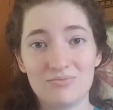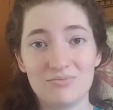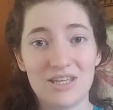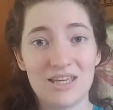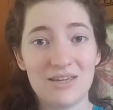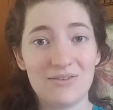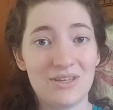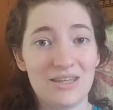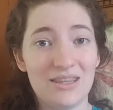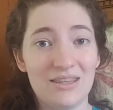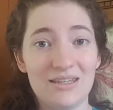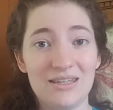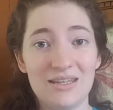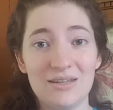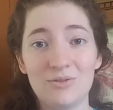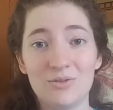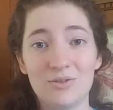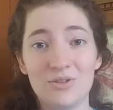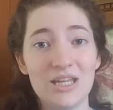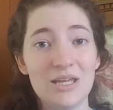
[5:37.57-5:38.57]
given the
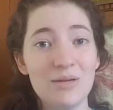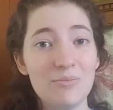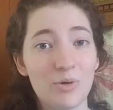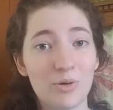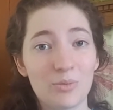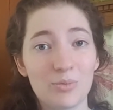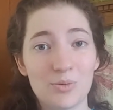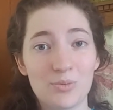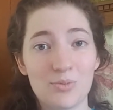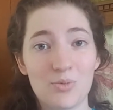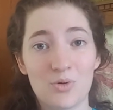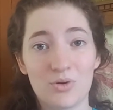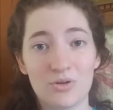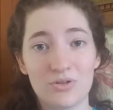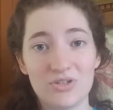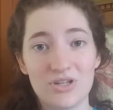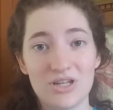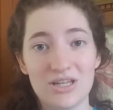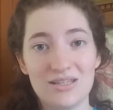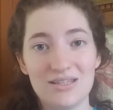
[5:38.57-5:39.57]
different tempo
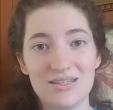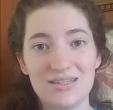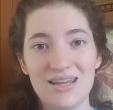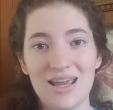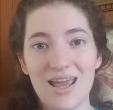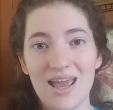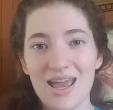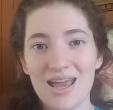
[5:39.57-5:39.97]
proportions,